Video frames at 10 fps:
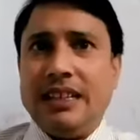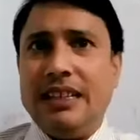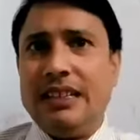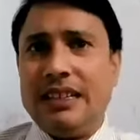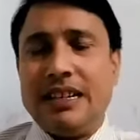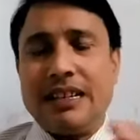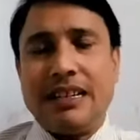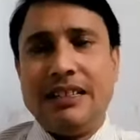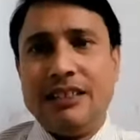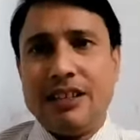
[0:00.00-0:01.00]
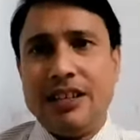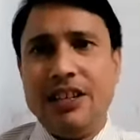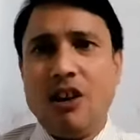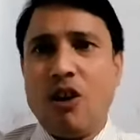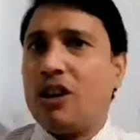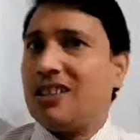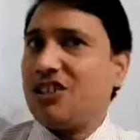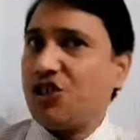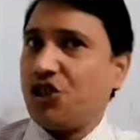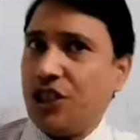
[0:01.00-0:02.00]
in a country or a
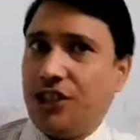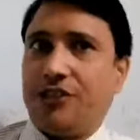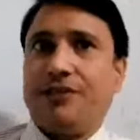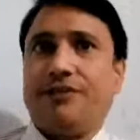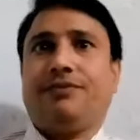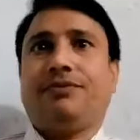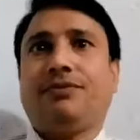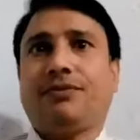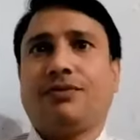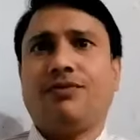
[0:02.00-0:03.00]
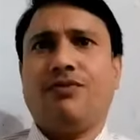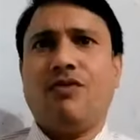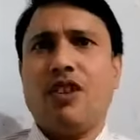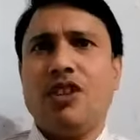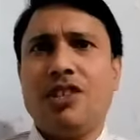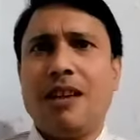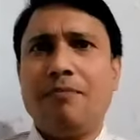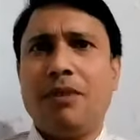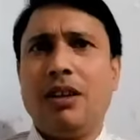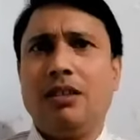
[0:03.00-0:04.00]
state. For
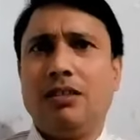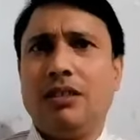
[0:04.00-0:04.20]
example,